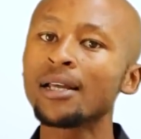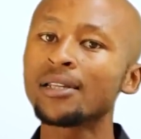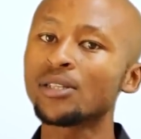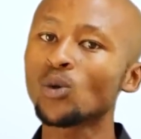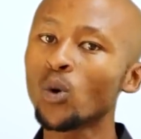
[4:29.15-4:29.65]

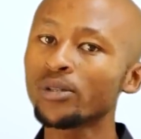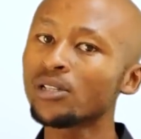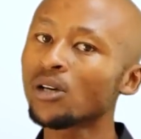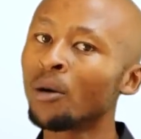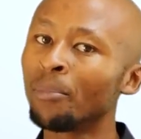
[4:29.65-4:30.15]
These
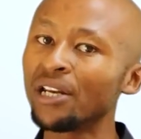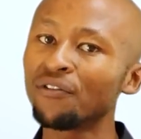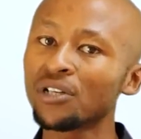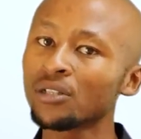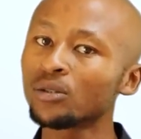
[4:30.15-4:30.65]
courses are
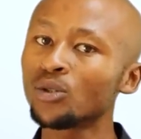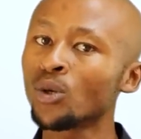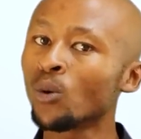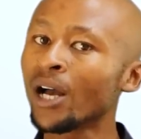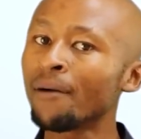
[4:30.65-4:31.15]
beneficial to
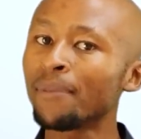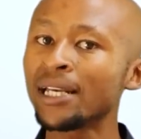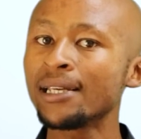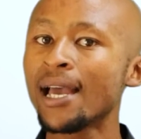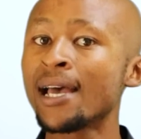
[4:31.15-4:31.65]
your
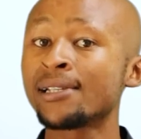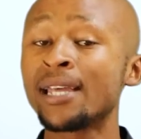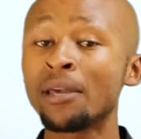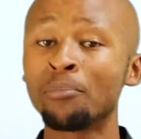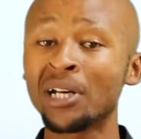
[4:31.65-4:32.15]
company as
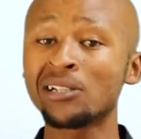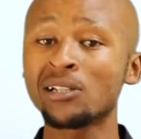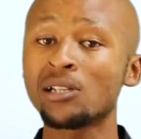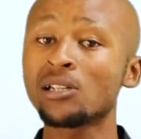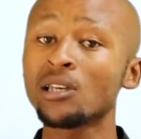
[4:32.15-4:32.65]
they bridge
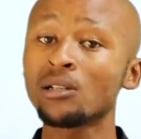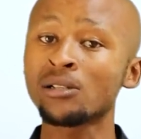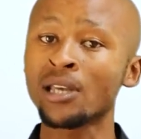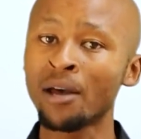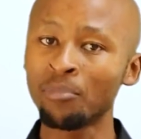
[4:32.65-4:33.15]
the
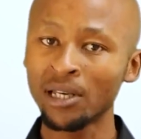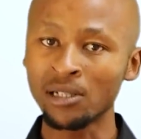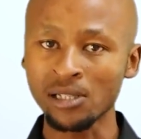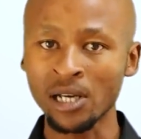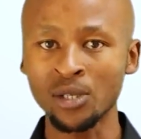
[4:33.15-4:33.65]
skills gap
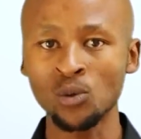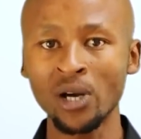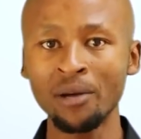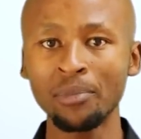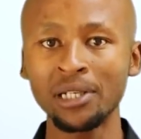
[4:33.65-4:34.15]
inside your
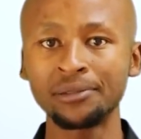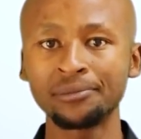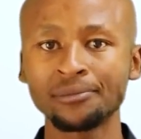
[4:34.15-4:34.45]
company.